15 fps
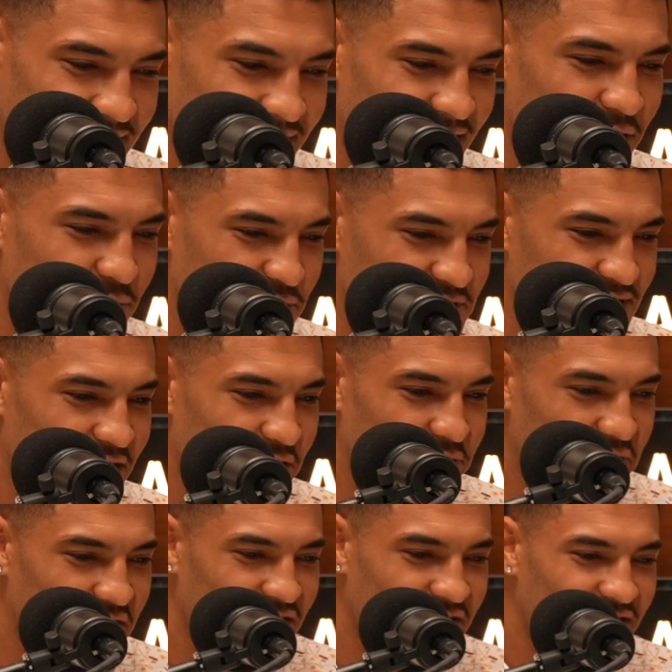animal style
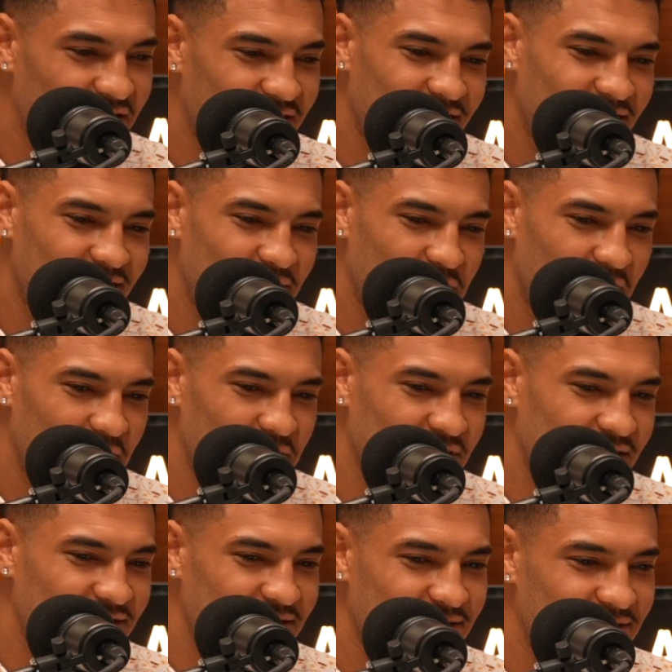burger, probably
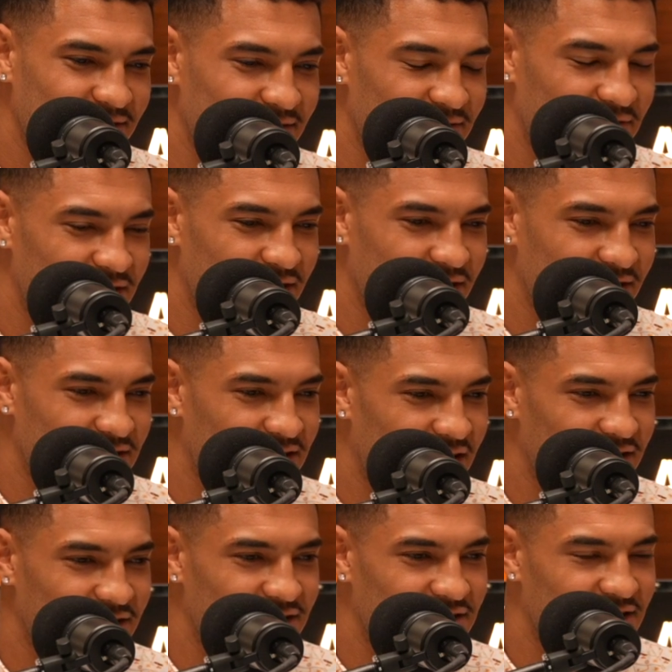a vanilla
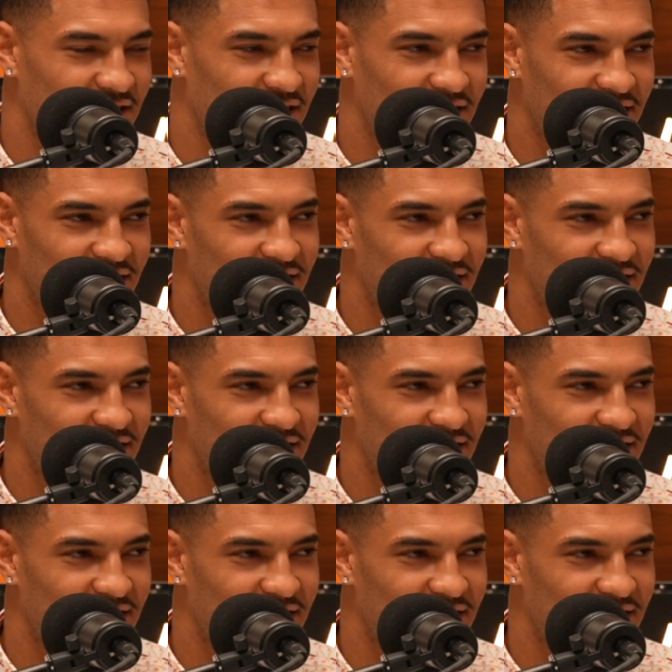chocolate shake.